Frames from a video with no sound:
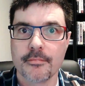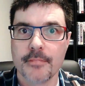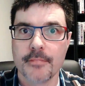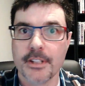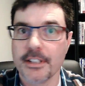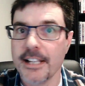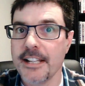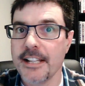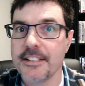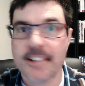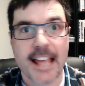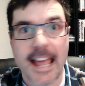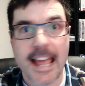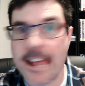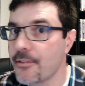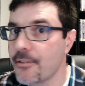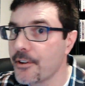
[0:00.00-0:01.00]
It lays
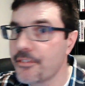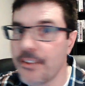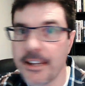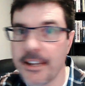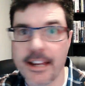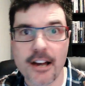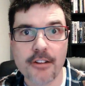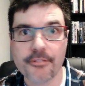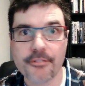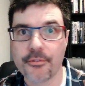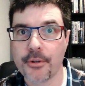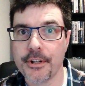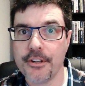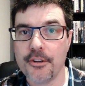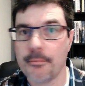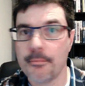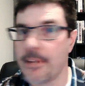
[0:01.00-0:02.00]
everything out for
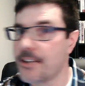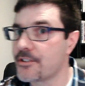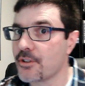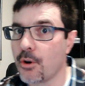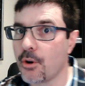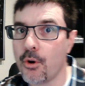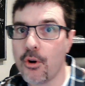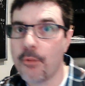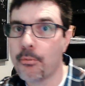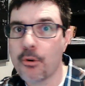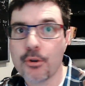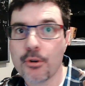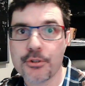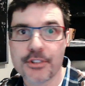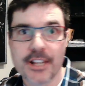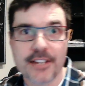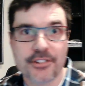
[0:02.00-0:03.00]
you. It makes the whole
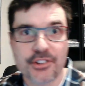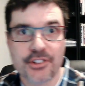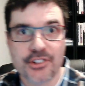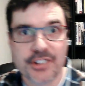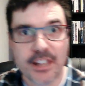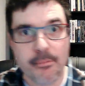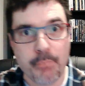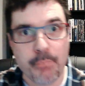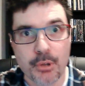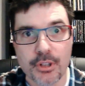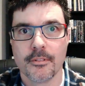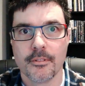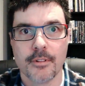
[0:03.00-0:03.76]
process simple.